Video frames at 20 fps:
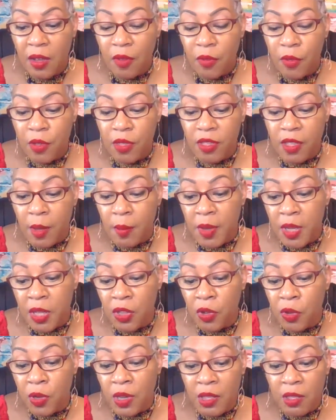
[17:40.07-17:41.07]
For some of
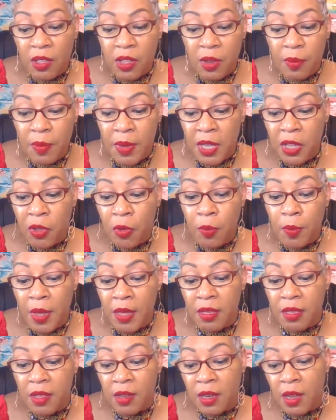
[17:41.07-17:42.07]
you, this could be you
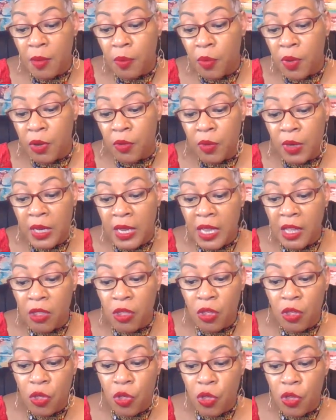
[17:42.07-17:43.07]
messing up with a
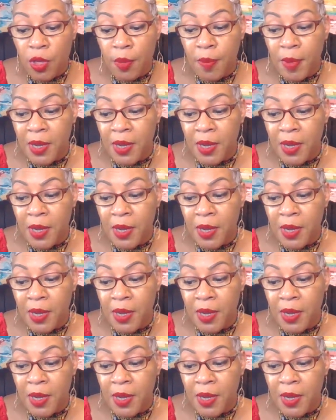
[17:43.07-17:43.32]
relationship.